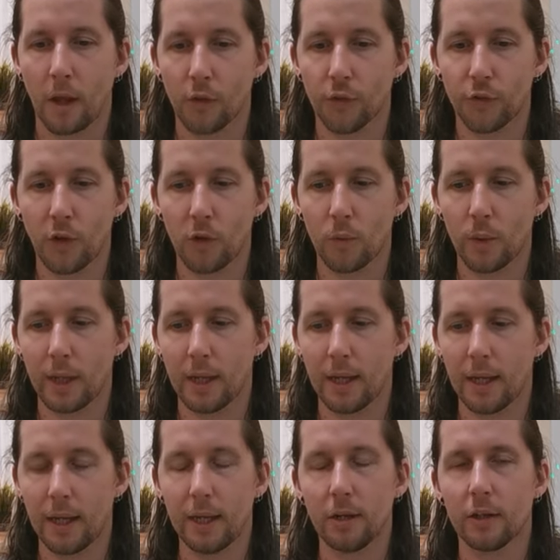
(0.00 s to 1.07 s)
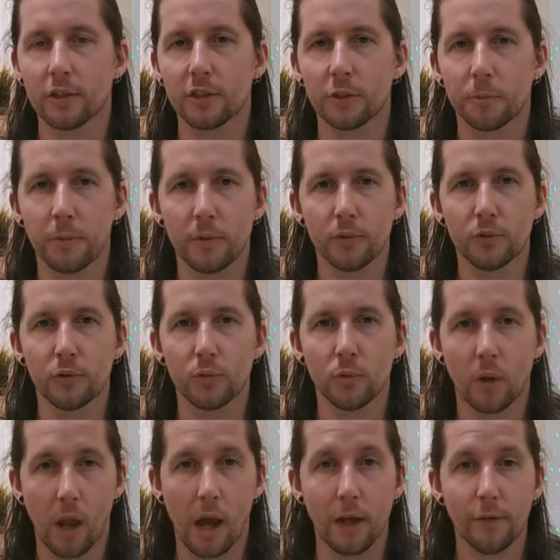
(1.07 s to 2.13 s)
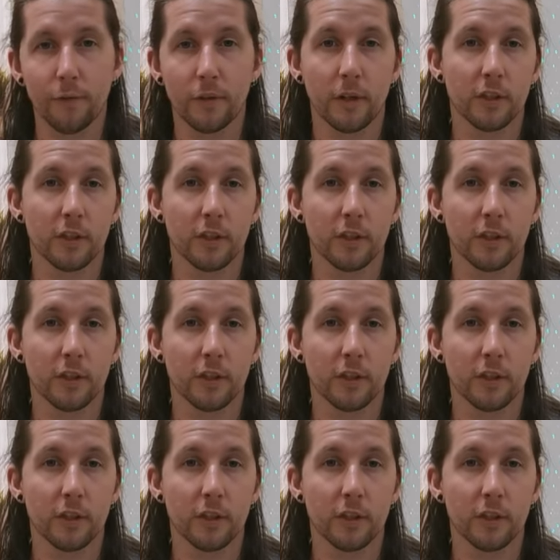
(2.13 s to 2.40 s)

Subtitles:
So in our spiritual life,